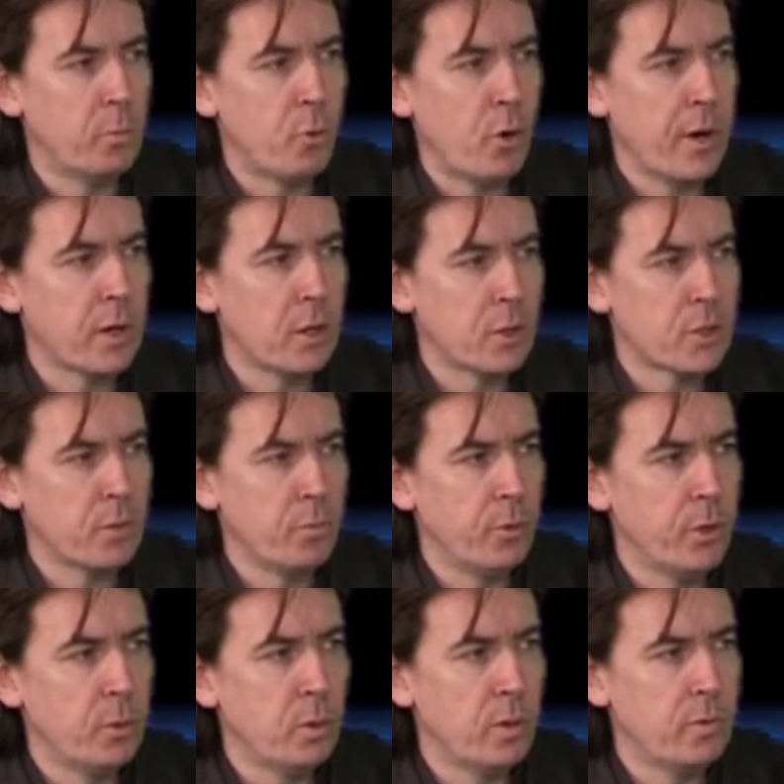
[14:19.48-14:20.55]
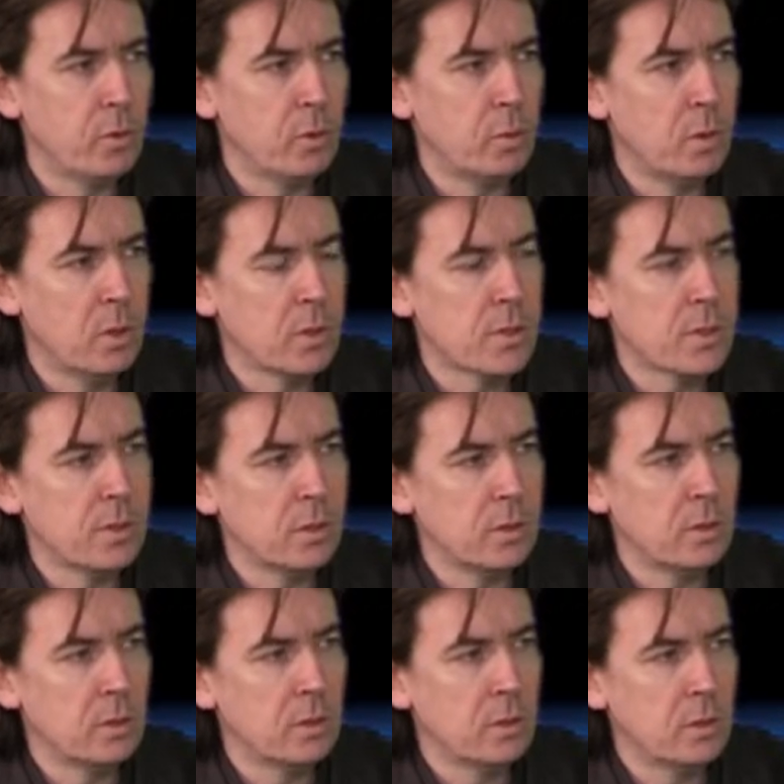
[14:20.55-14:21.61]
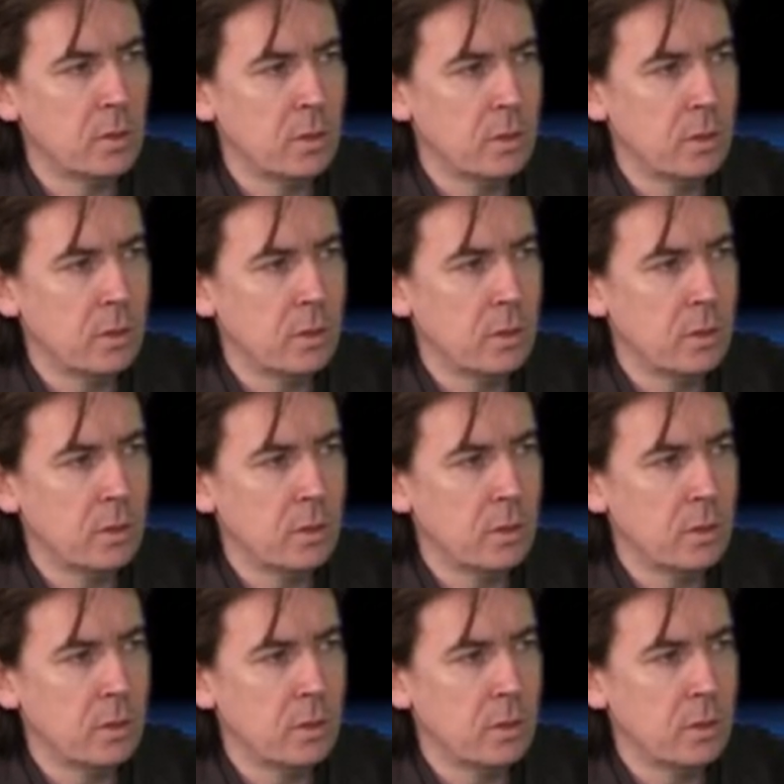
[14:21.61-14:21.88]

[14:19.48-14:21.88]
the Rendlesham UFO was? I honestly can't